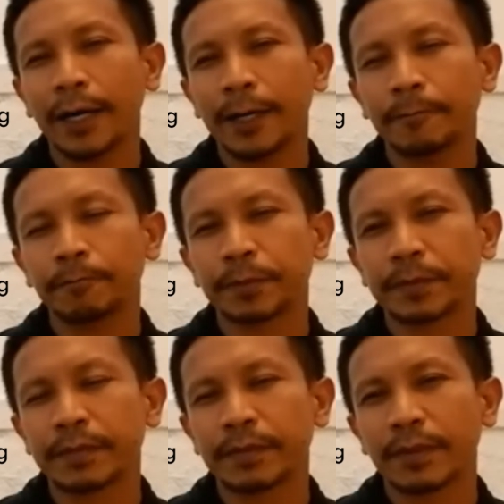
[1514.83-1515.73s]
I
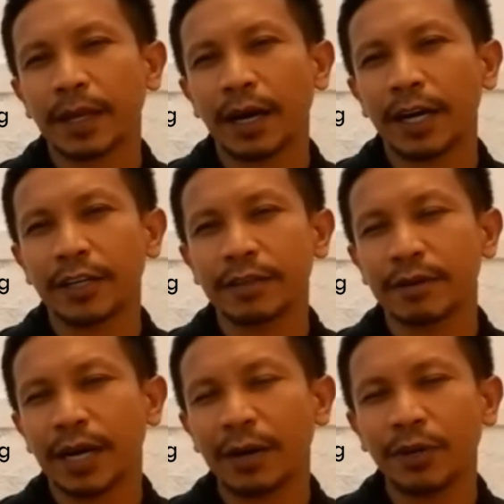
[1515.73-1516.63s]

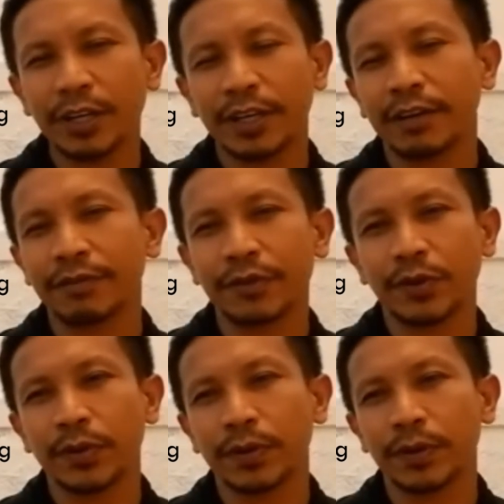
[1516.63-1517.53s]
I want to
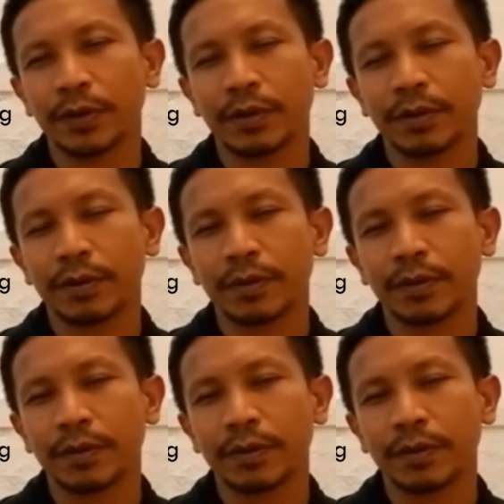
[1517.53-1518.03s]
give you